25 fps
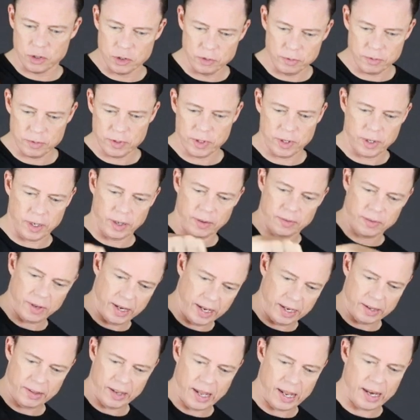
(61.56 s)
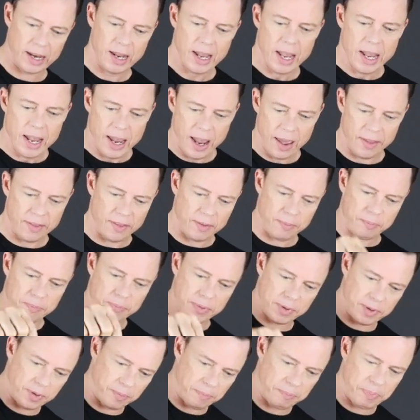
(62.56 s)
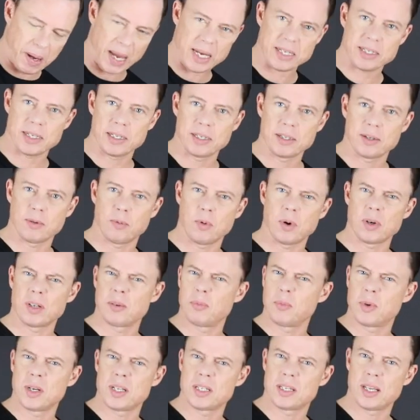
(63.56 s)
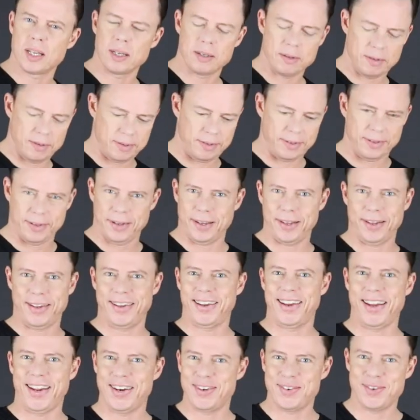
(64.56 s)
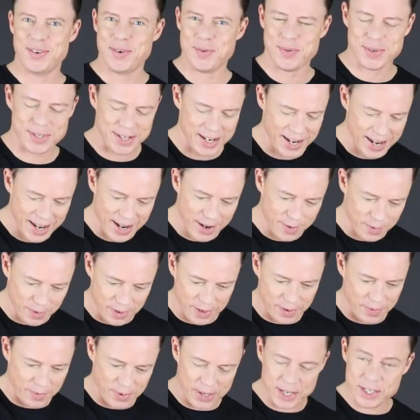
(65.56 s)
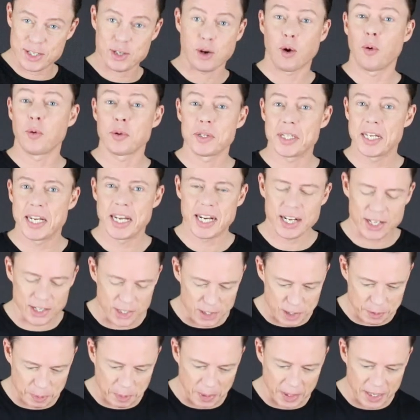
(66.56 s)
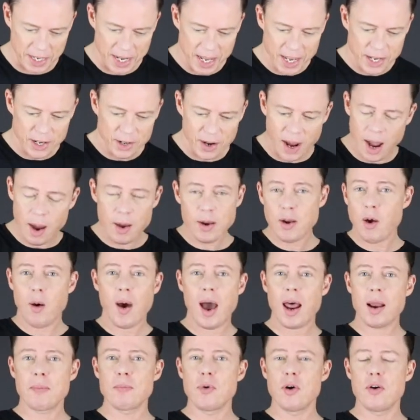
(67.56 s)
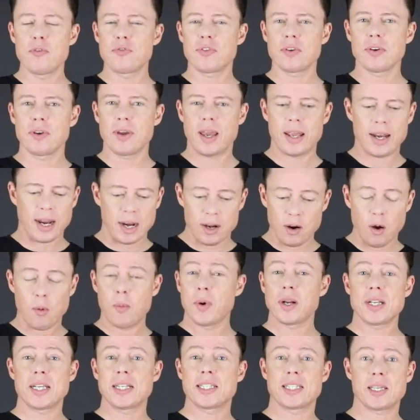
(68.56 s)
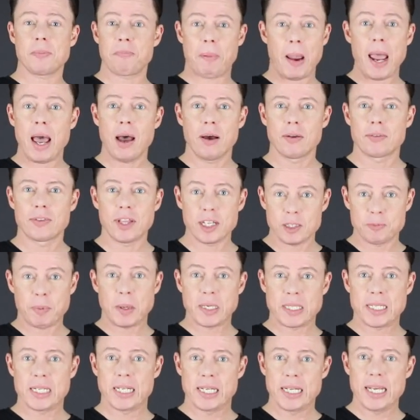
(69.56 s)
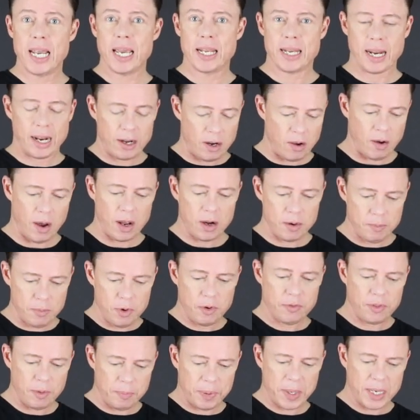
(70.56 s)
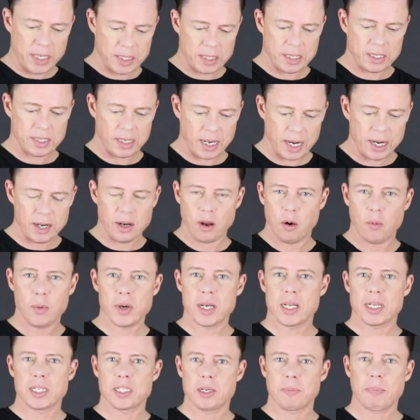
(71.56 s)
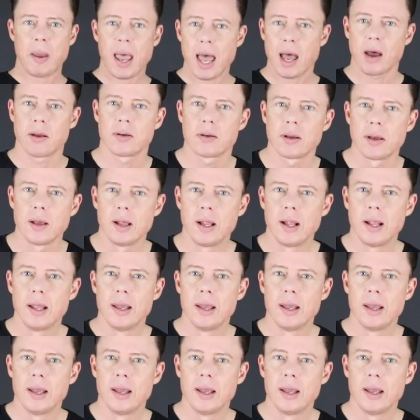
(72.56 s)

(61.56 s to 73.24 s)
two, you know, and then, and the peasant, what is that? I don't know what it's called in English, but you know, I know how to move the, and I know what it's about. That's basically it. I know how to move the pieces and I know what it's about.